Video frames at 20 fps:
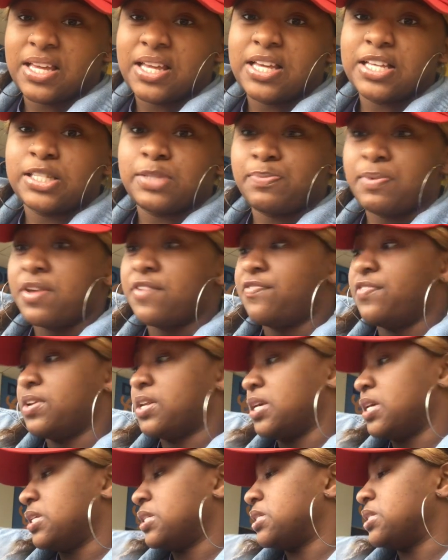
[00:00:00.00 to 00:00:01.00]
can speak for
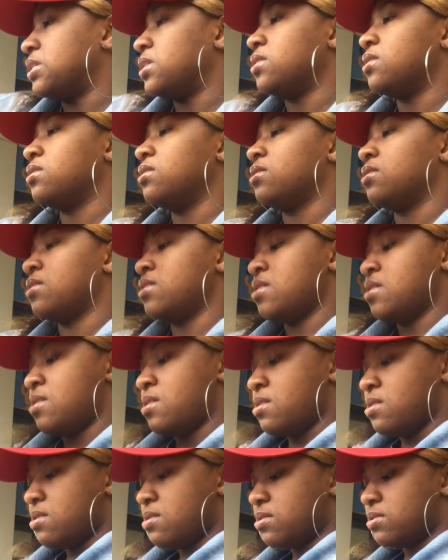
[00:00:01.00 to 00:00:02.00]
this.
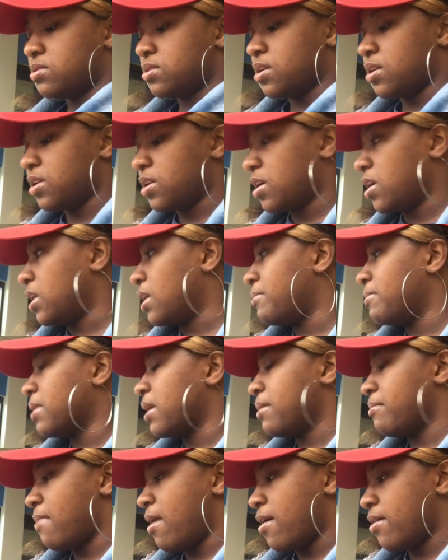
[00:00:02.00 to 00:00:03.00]
Hold on, y'all. Let me
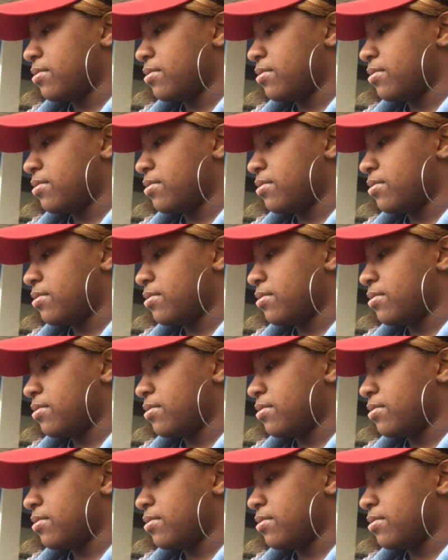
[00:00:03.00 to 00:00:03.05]
get